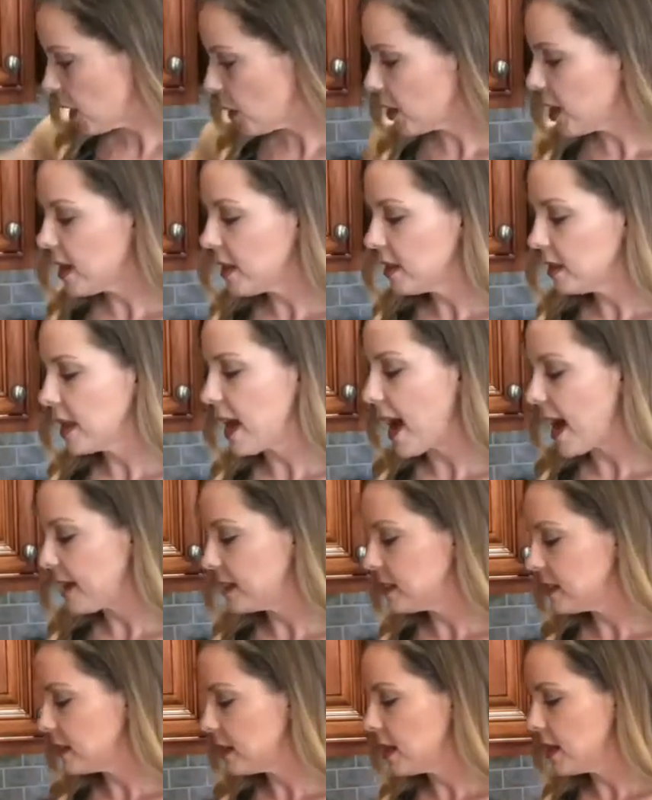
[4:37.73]
Okay,
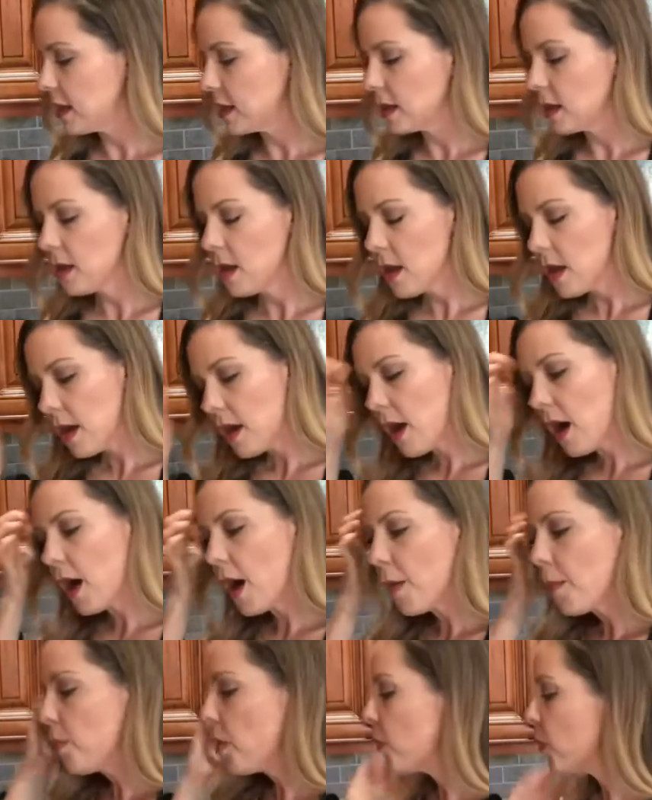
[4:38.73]
last thing
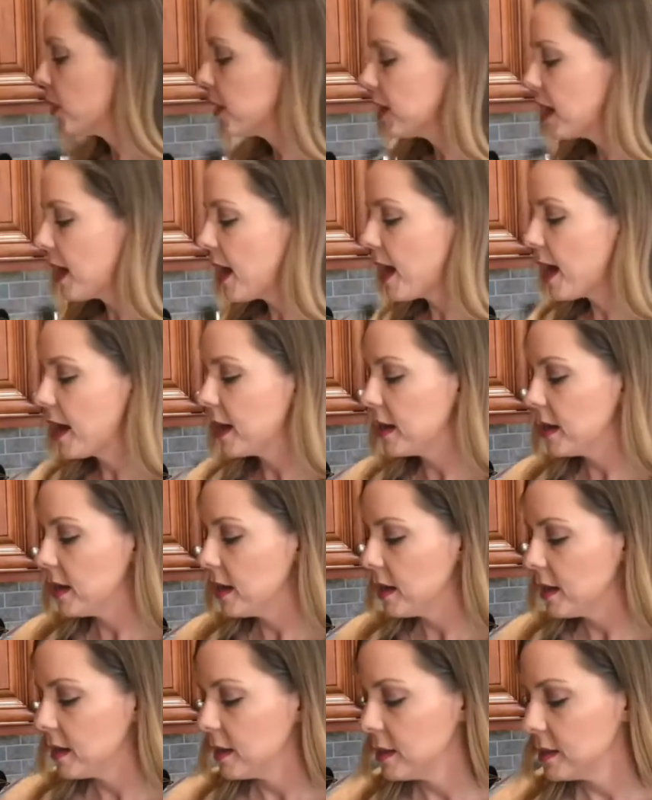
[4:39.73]
um, we're gonna add
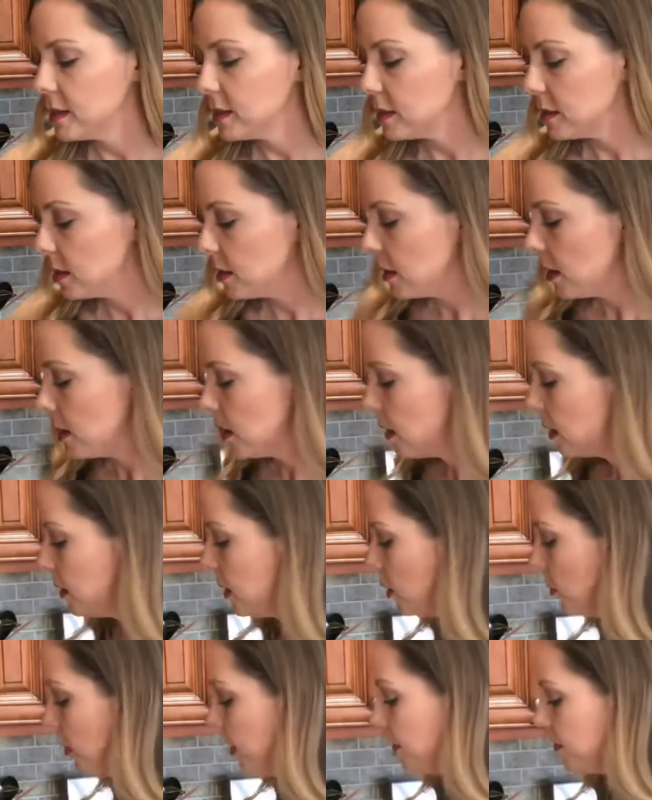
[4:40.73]
is a
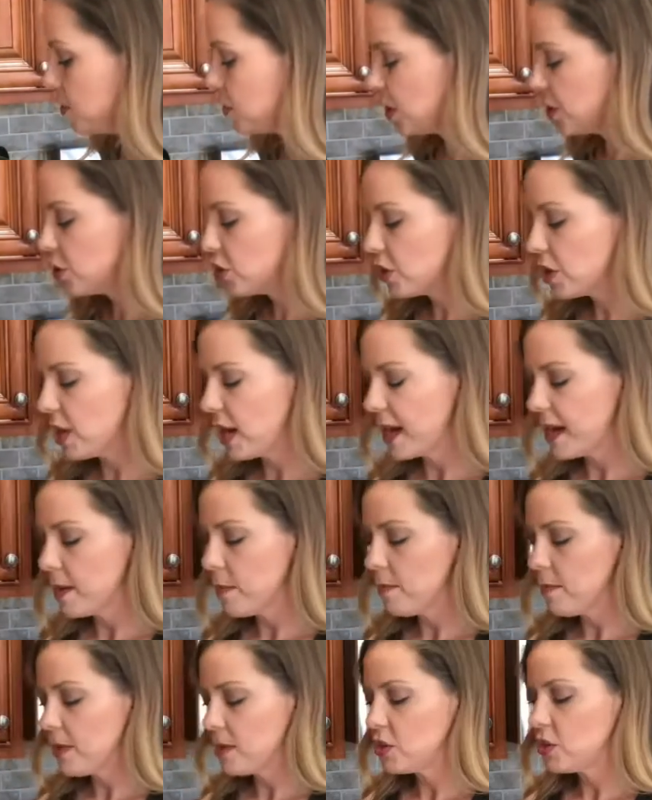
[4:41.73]
little bit of ginger. I
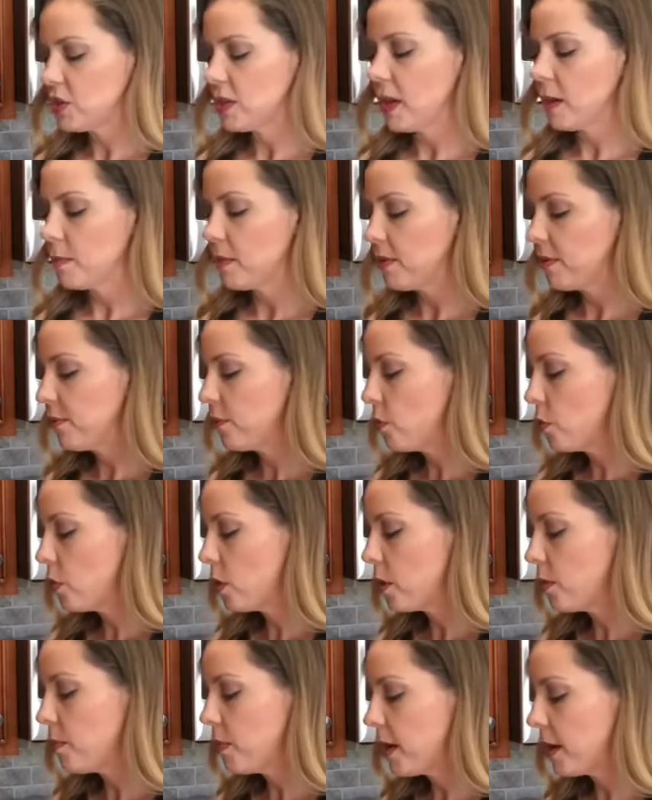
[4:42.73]
didn't mention that
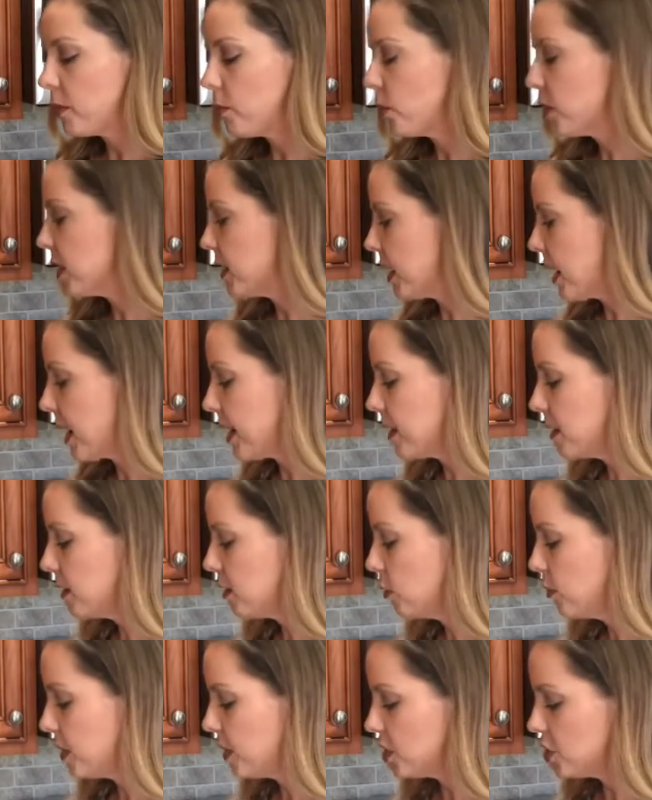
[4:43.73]
before, but we're gonna add a
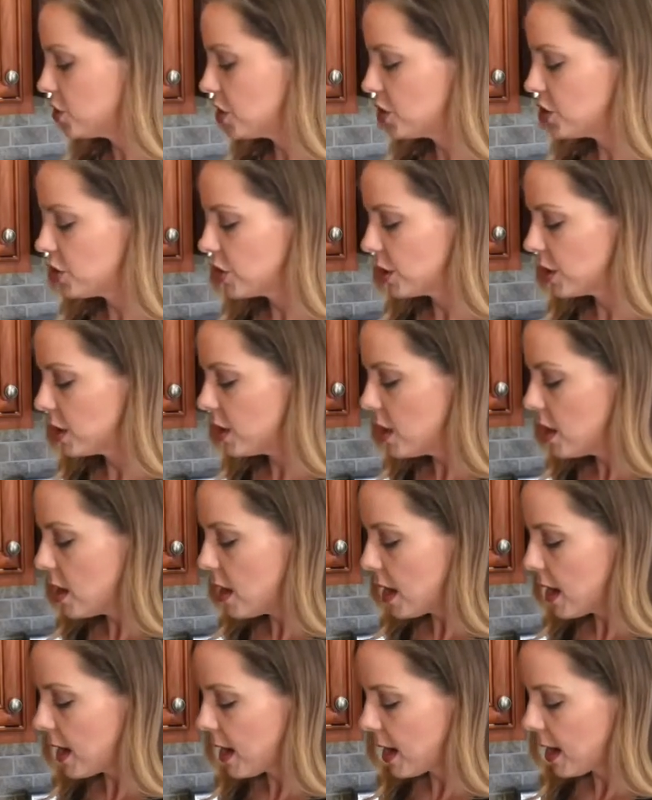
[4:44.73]
little bit of ginger,
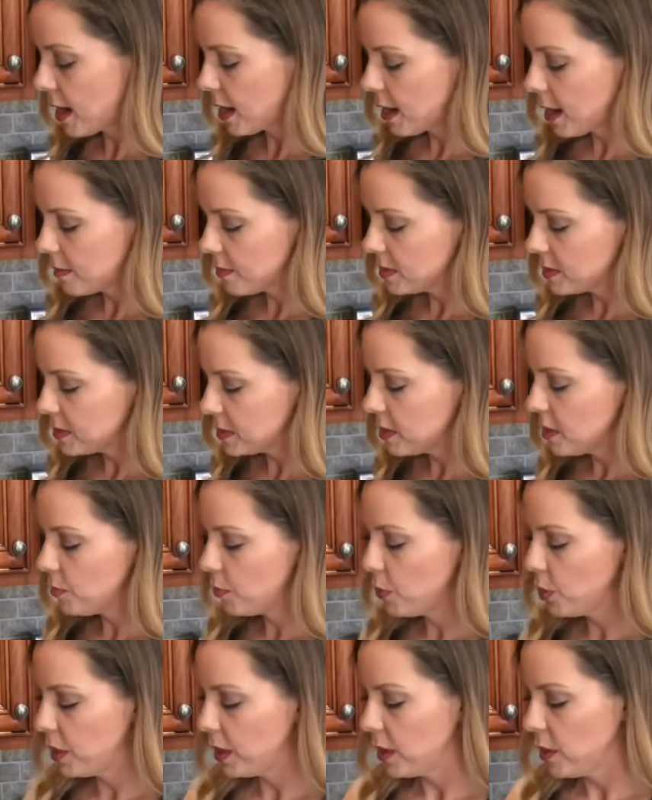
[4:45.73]
and I'm just
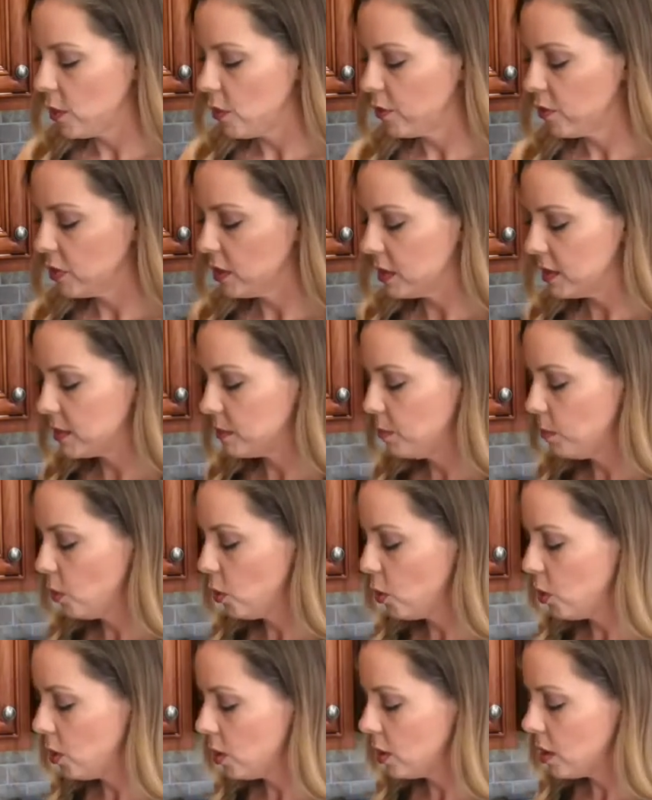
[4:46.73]
gonna put it over this
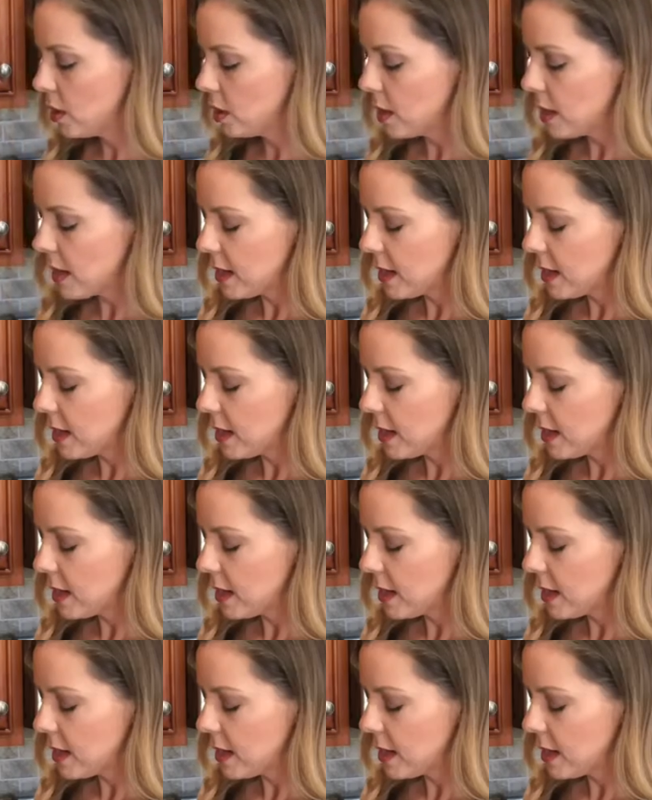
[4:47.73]
bowl.